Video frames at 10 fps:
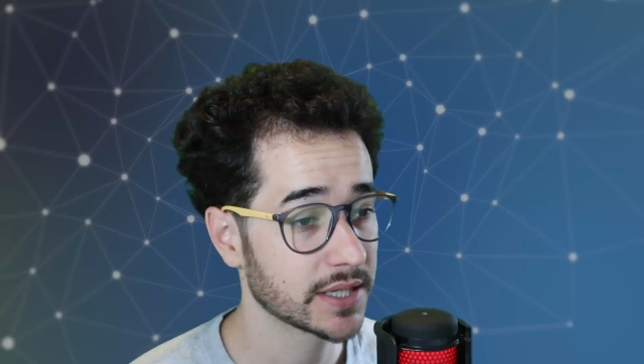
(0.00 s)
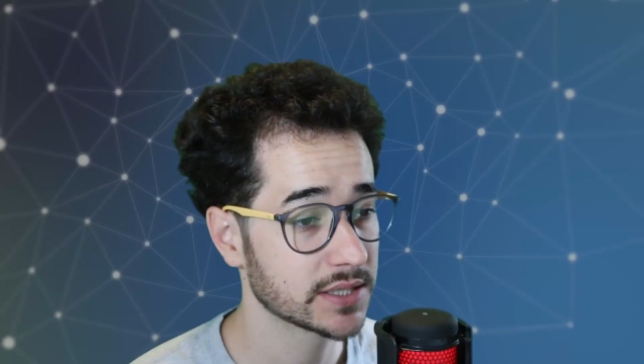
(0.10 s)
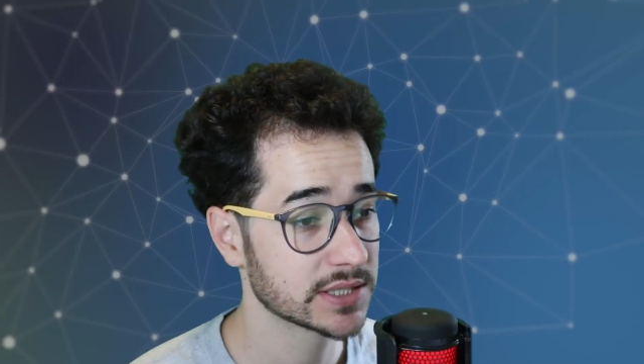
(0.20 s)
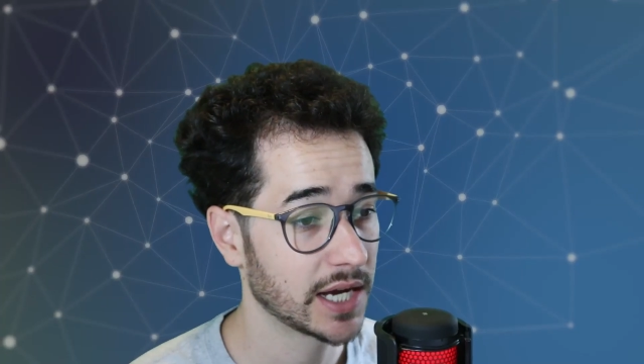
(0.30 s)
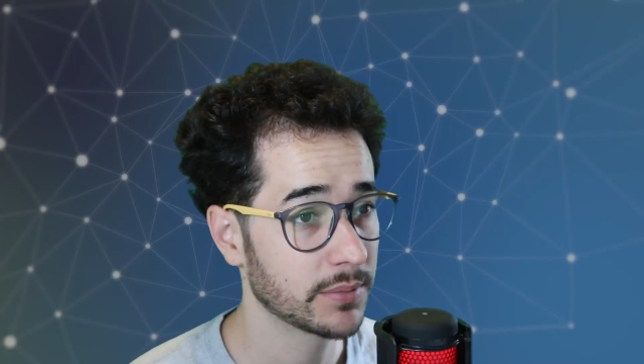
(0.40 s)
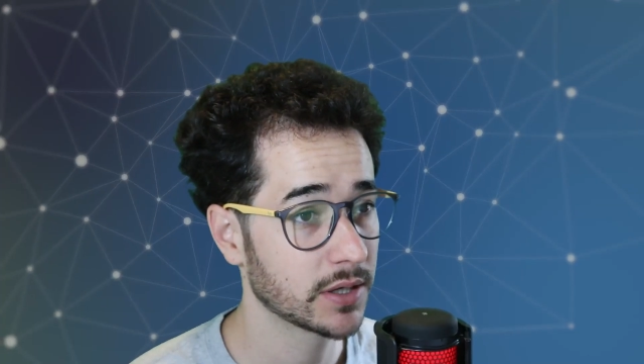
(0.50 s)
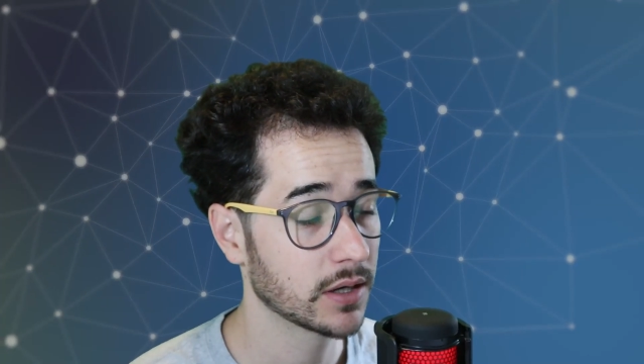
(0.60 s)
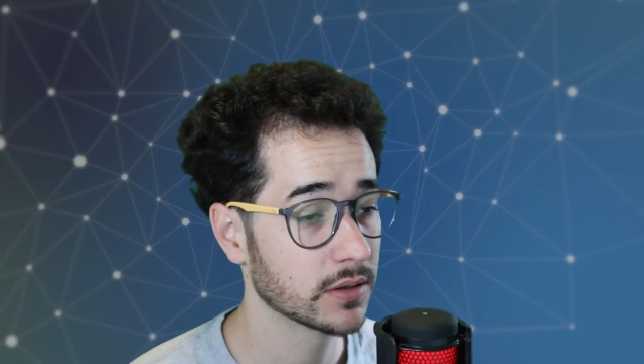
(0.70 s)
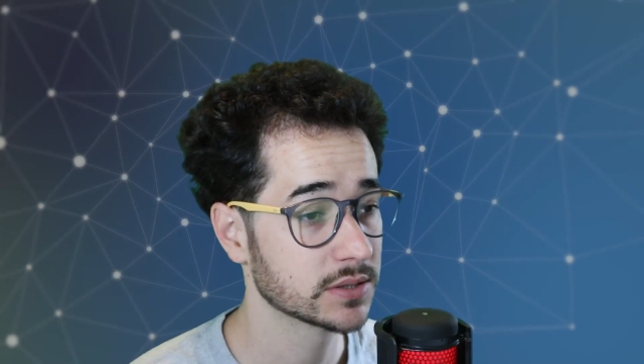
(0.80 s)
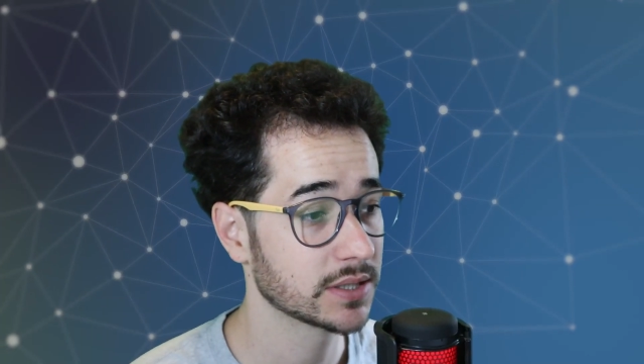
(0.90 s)
like
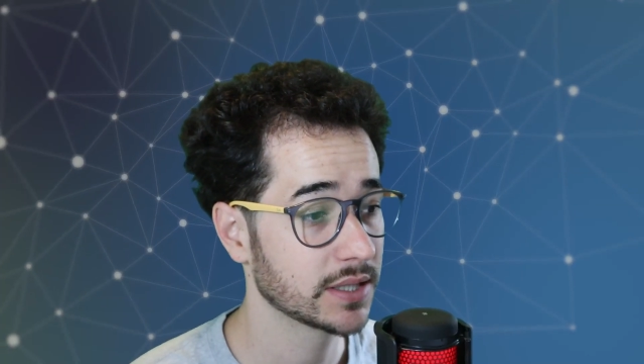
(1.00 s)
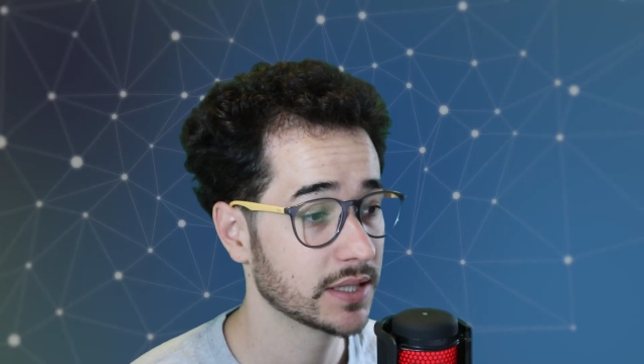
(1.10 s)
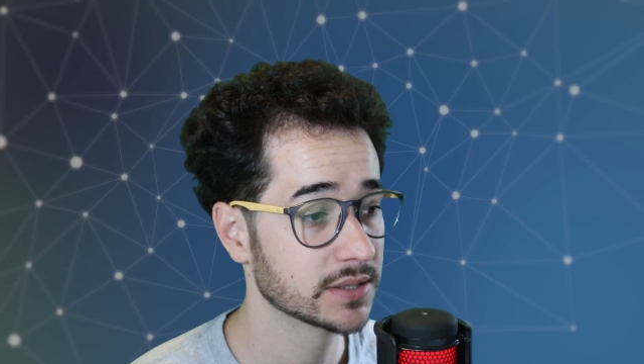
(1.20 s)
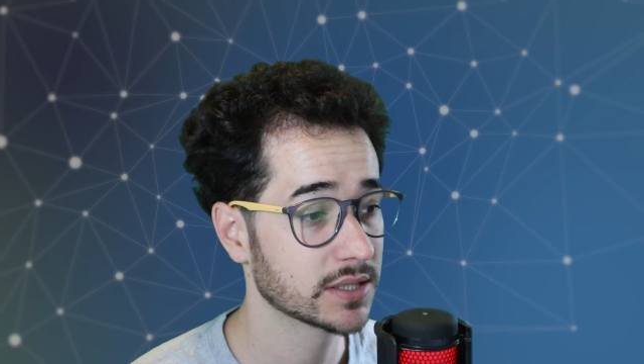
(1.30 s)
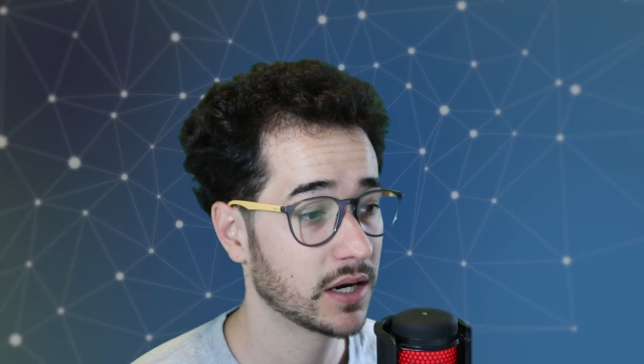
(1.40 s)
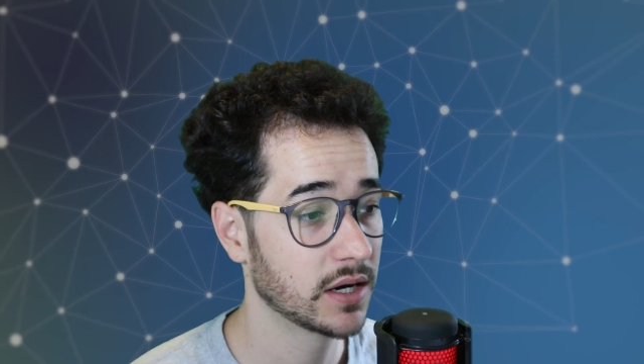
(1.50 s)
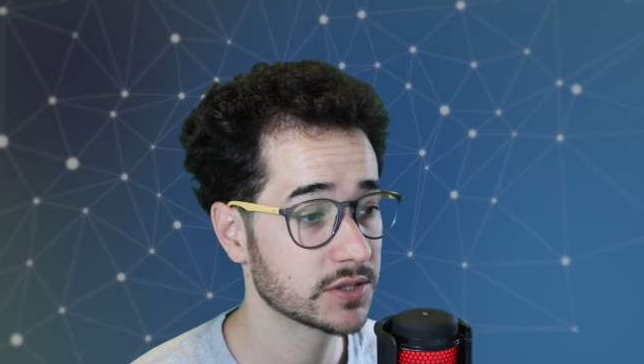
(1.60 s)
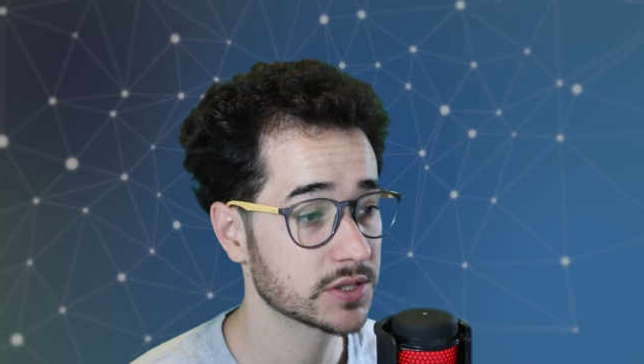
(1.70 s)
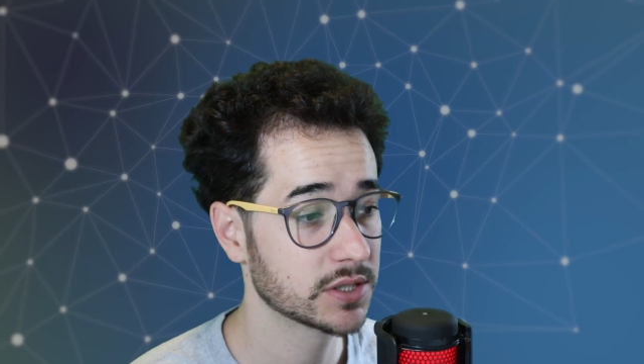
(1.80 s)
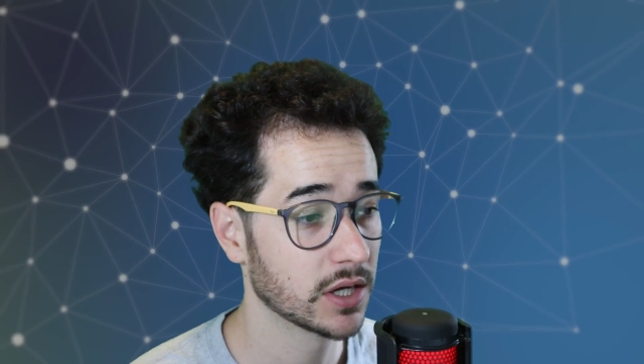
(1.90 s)
CyberGhost, is one
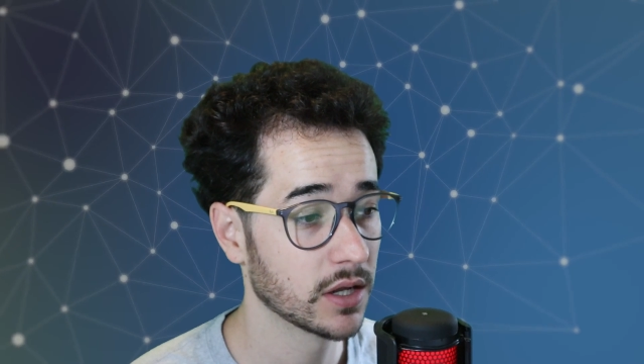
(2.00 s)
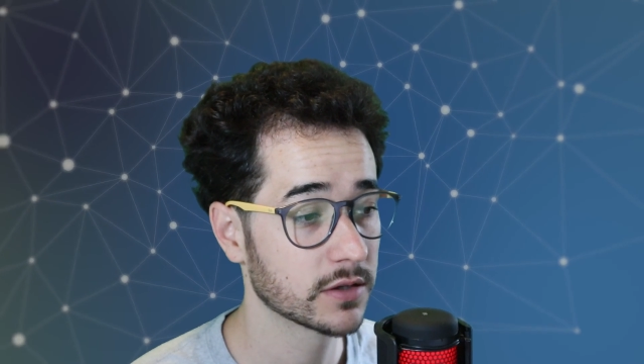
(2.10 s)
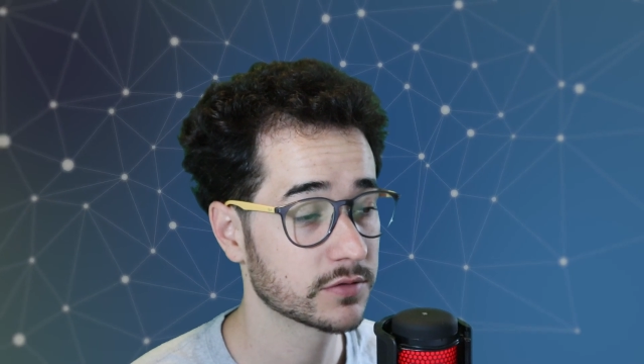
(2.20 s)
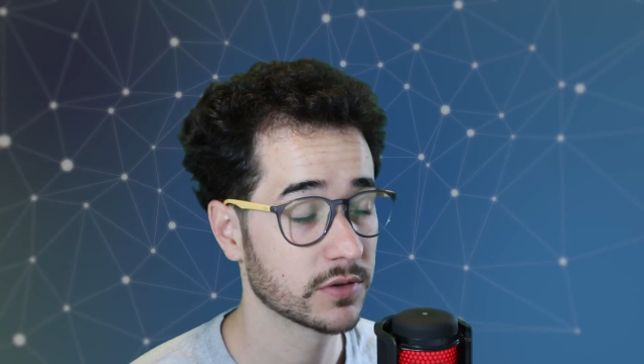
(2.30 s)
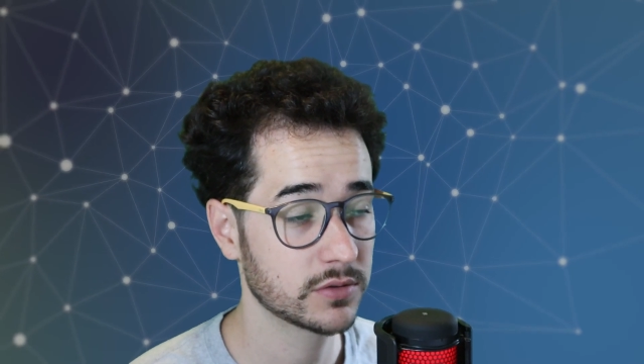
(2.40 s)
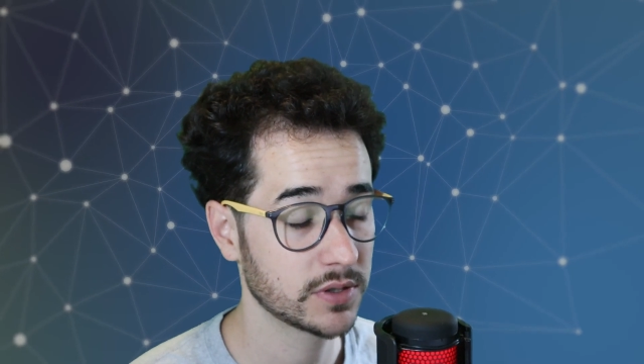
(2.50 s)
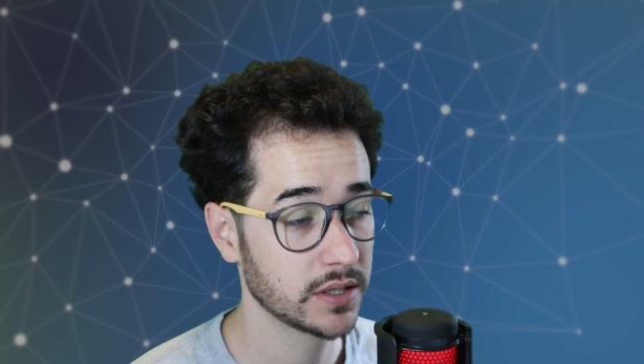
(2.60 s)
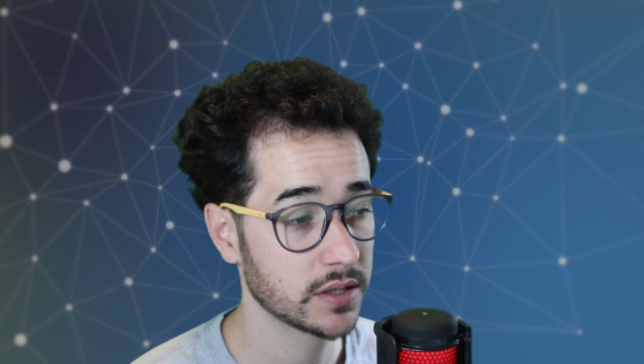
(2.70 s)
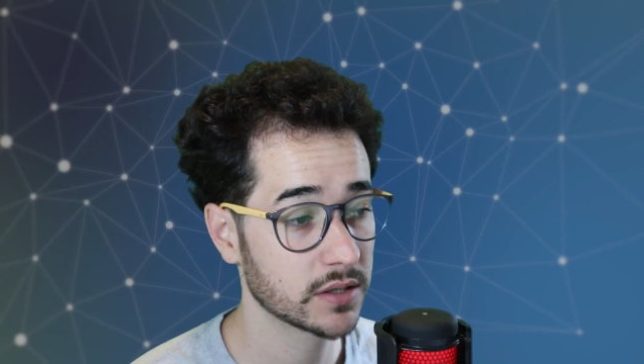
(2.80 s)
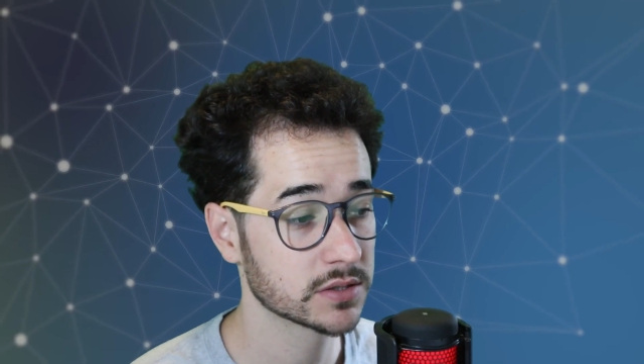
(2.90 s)
hundred dollars for three
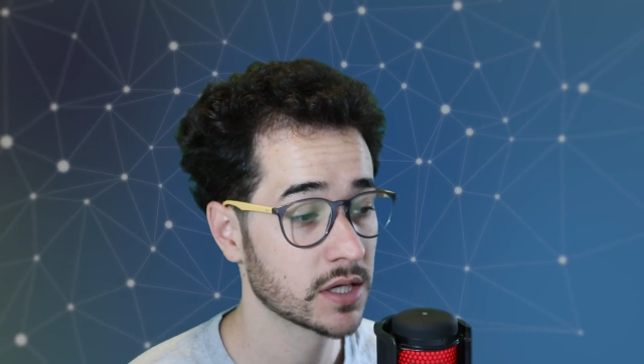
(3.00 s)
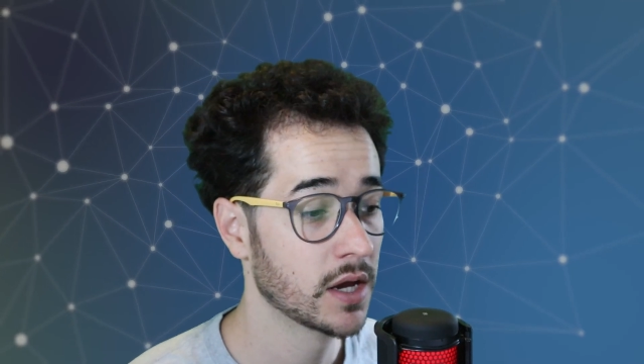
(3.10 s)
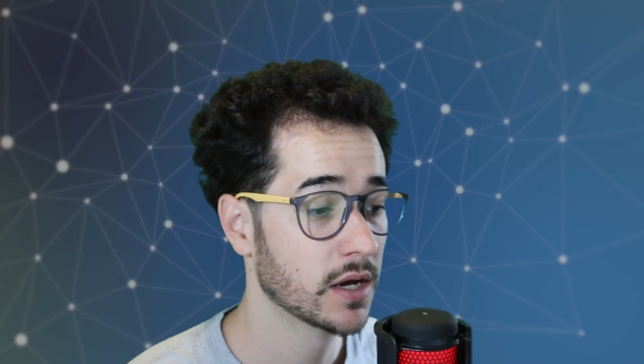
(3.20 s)
years.